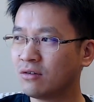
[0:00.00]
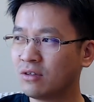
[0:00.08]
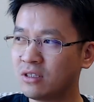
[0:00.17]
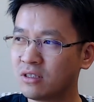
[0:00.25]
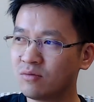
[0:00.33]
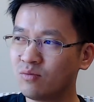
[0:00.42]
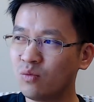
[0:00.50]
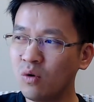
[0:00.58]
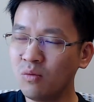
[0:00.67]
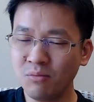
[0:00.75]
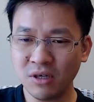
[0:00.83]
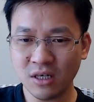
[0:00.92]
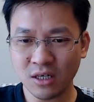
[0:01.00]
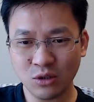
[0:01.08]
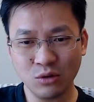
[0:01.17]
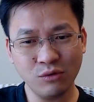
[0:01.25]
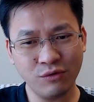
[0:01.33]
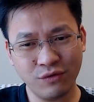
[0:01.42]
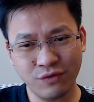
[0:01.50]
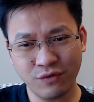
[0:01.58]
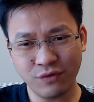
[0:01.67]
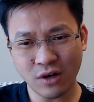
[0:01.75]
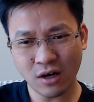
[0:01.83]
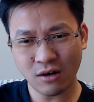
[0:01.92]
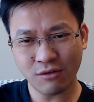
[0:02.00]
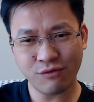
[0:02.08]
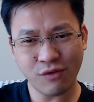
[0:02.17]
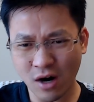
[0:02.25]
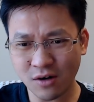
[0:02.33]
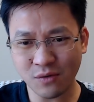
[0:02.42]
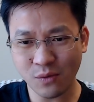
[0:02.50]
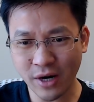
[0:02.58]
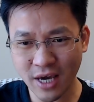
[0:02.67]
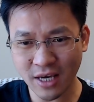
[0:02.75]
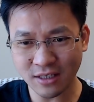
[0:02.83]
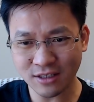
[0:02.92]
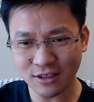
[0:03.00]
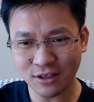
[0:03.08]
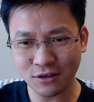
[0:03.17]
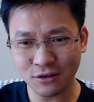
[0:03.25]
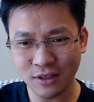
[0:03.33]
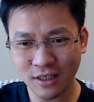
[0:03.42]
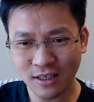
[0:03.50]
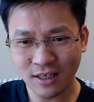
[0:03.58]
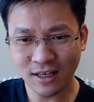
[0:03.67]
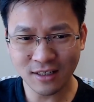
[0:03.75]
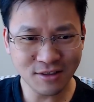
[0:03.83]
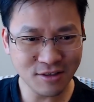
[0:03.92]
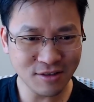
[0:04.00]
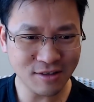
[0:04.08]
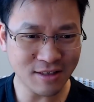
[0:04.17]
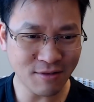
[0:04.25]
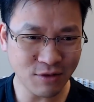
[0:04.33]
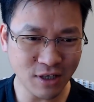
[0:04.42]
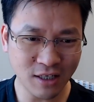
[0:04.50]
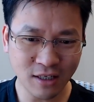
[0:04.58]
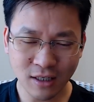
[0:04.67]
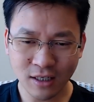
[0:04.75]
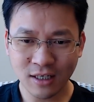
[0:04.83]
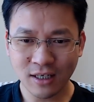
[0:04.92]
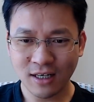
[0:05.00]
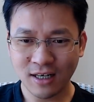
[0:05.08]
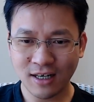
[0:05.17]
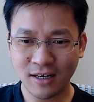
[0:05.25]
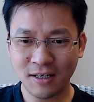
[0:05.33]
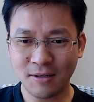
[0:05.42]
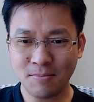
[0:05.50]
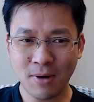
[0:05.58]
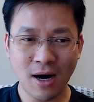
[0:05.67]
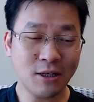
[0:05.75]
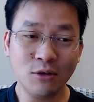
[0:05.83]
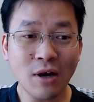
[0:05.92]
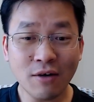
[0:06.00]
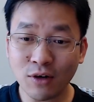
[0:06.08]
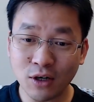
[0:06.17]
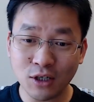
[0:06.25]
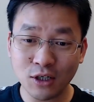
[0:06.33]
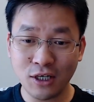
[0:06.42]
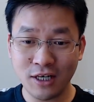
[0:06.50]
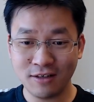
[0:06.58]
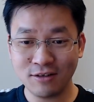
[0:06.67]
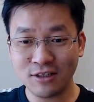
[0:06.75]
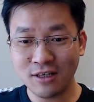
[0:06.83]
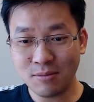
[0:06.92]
this won't be too far away. So, and this is something I don't have a clear answer,